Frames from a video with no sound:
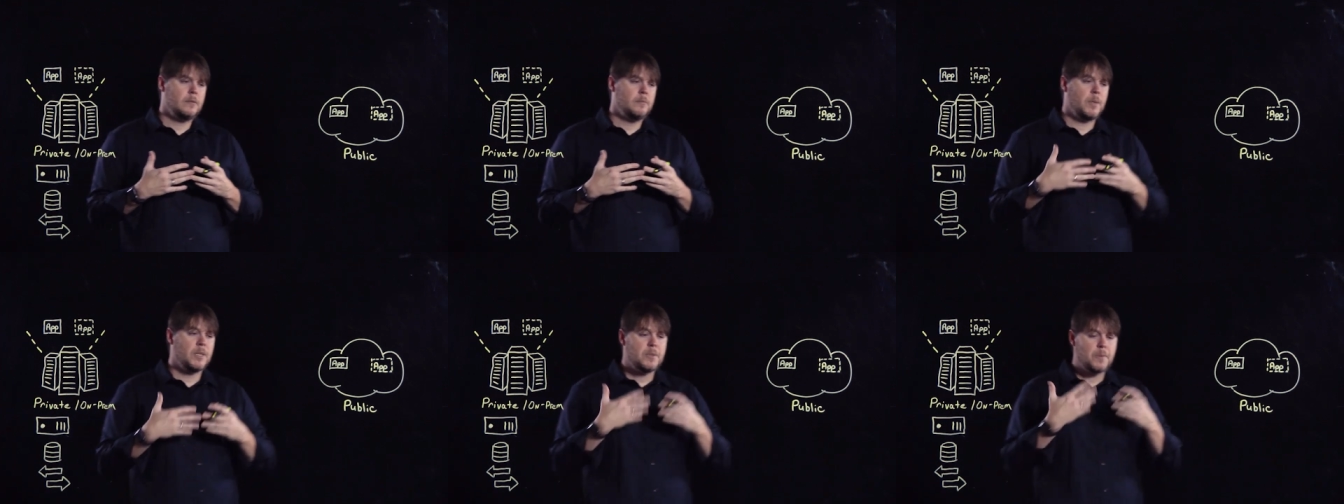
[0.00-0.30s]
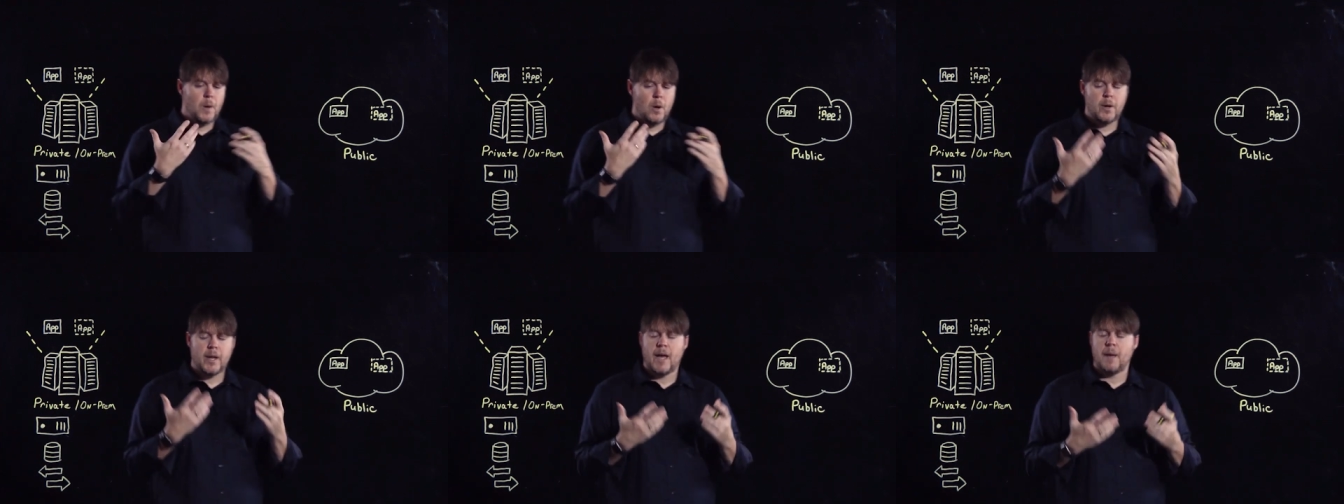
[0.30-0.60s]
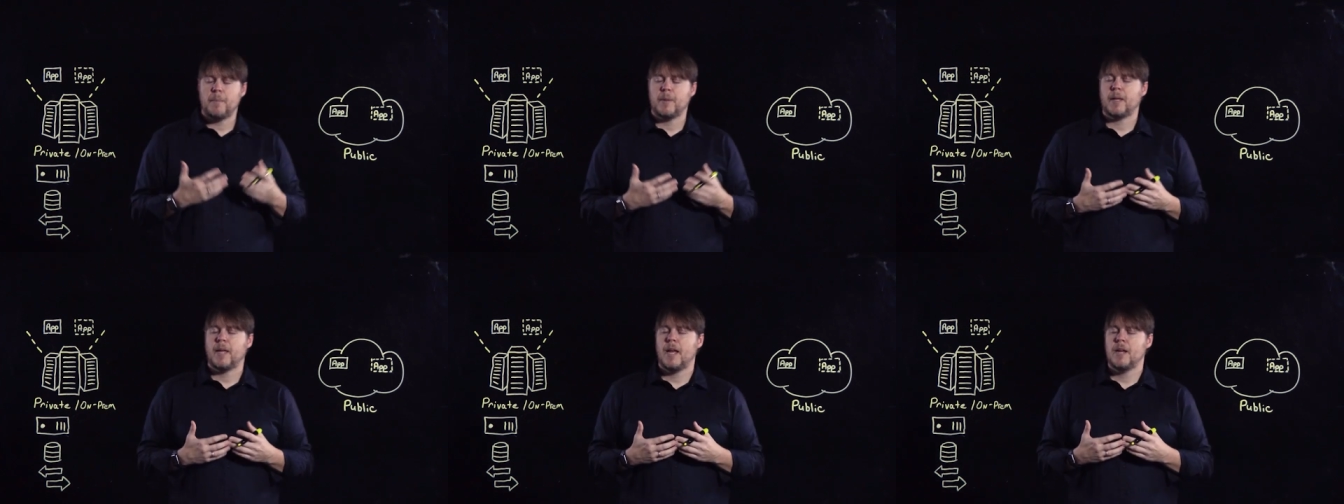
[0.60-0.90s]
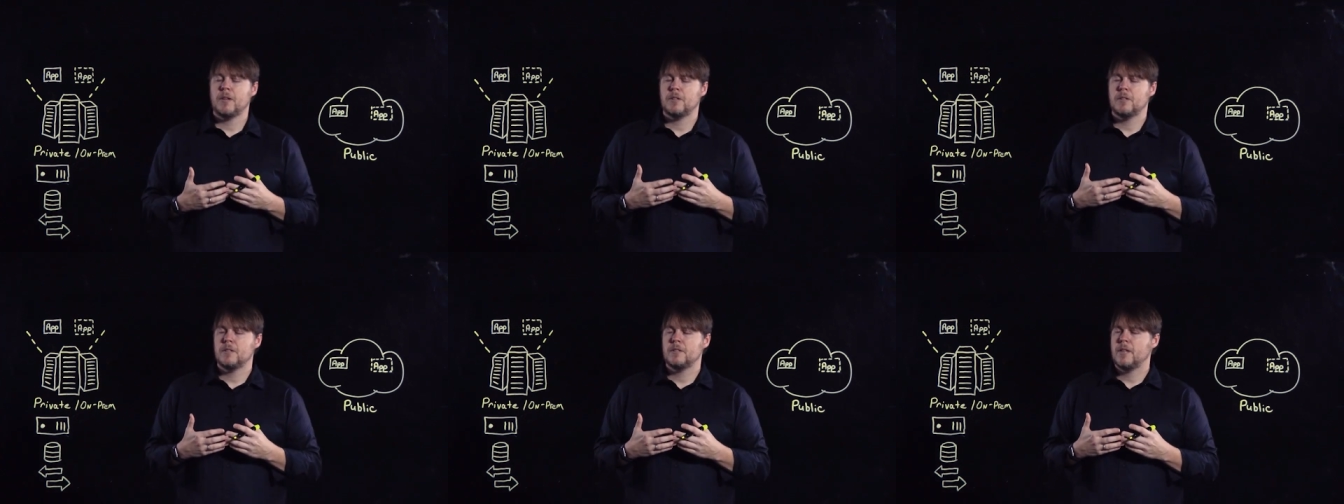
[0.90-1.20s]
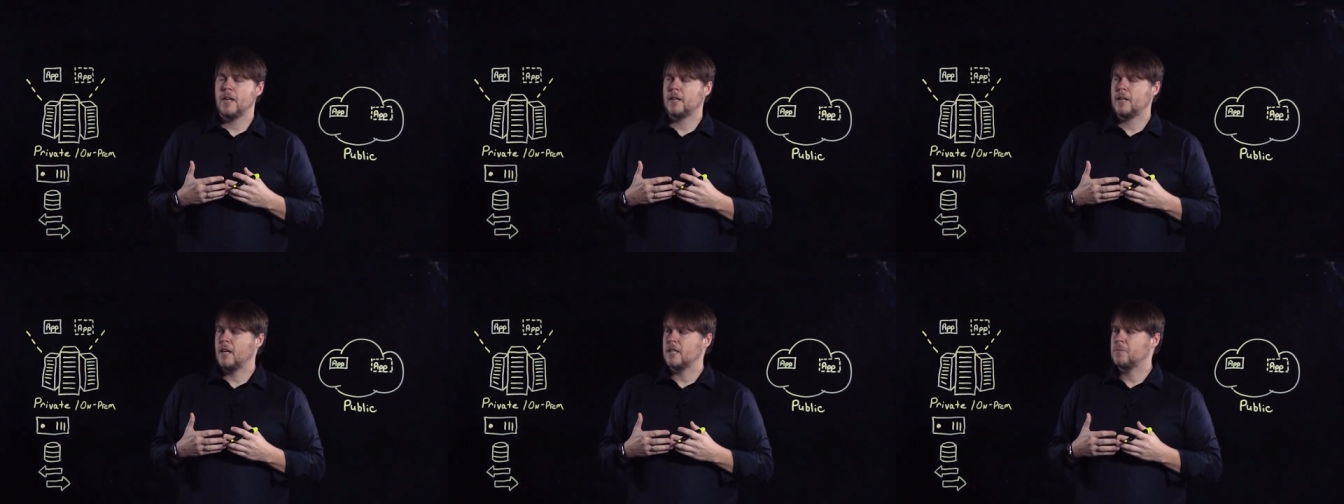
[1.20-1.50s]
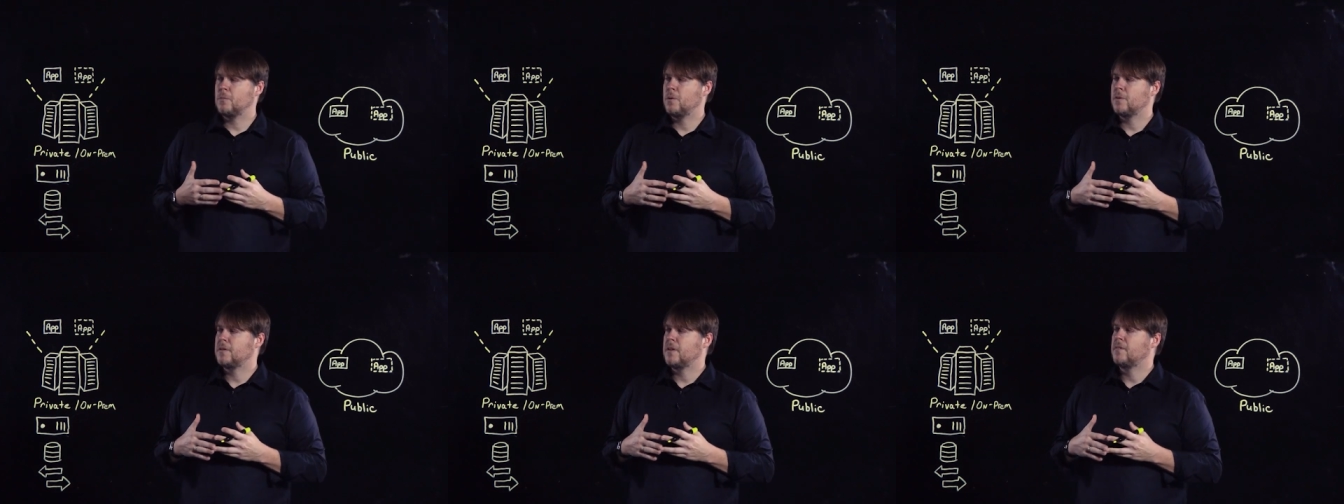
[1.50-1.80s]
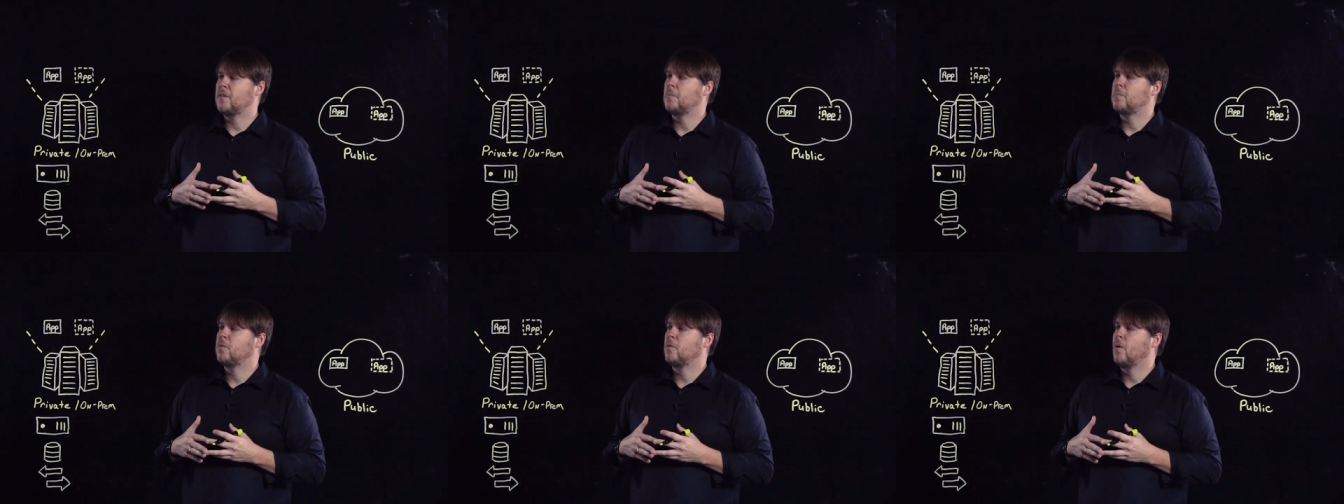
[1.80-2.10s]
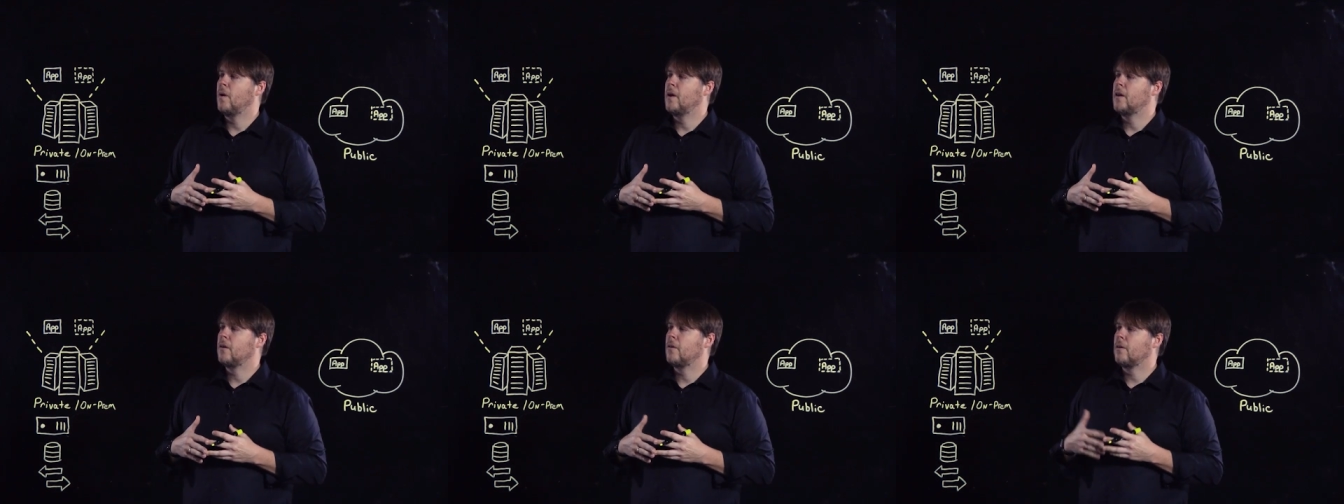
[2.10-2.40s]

bespoke applications that customers have deployed,